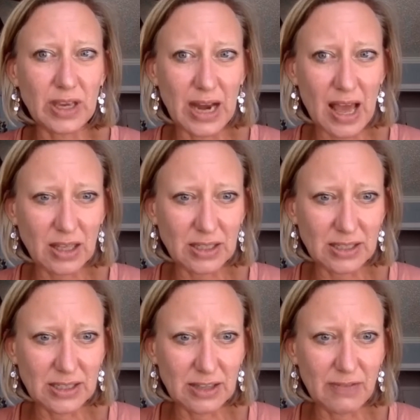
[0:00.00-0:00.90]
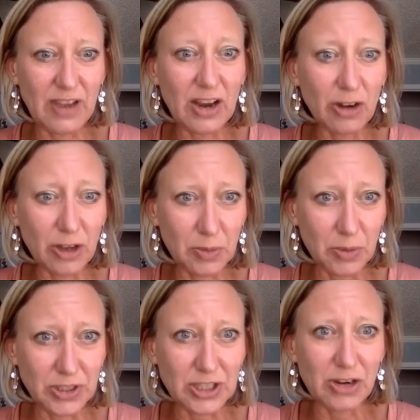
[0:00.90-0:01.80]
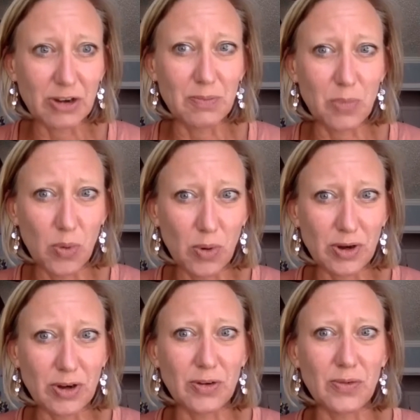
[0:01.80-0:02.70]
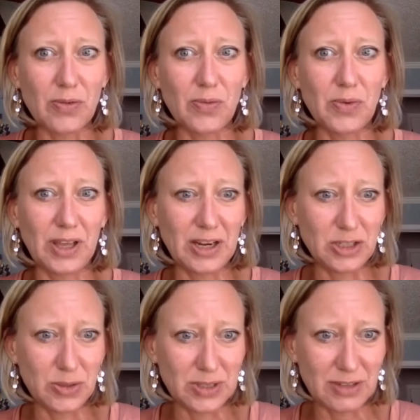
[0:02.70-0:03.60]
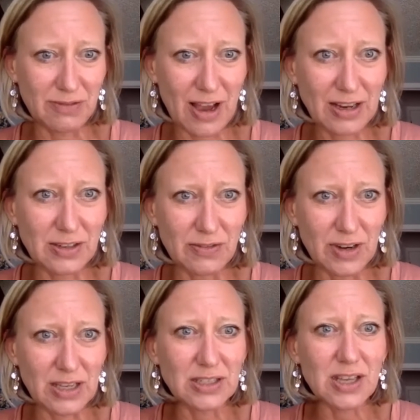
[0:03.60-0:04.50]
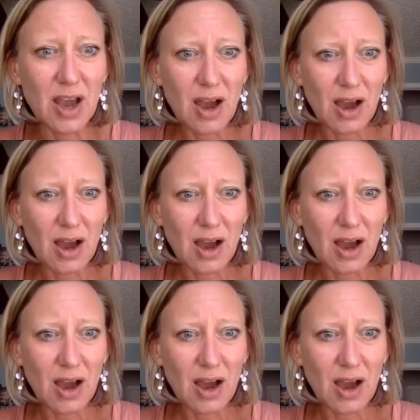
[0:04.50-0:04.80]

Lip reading: the analysis of the variables that are important related to its effectiveness.